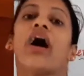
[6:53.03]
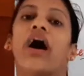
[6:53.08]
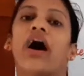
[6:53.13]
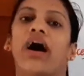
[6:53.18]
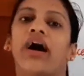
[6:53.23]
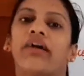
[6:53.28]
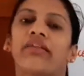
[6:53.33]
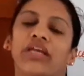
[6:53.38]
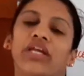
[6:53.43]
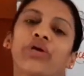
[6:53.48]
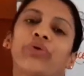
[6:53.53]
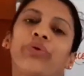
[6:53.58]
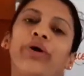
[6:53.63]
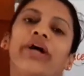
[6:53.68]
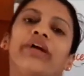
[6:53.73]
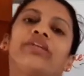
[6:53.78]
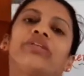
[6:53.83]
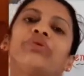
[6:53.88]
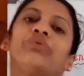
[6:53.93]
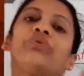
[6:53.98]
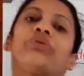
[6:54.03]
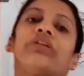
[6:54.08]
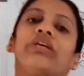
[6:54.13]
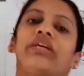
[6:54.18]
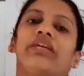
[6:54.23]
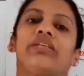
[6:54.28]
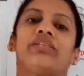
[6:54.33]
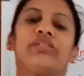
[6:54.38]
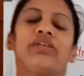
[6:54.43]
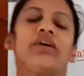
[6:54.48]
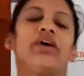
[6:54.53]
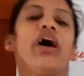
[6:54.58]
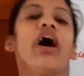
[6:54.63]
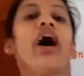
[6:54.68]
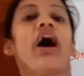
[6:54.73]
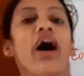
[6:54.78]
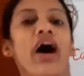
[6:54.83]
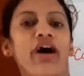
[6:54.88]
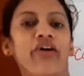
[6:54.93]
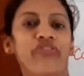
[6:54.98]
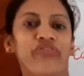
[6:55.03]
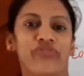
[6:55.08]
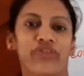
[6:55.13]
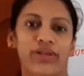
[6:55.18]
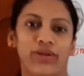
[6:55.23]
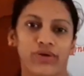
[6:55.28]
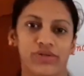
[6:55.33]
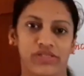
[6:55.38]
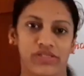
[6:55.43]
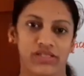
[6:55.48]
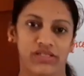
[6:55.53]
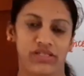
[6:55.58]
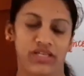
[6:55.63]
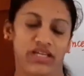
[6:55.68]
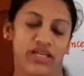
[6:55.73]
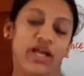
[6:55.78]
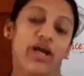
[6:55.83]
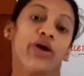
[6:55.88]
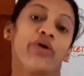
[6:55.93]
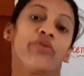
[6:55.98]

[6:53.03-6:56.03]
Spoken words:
are required to reach half velocity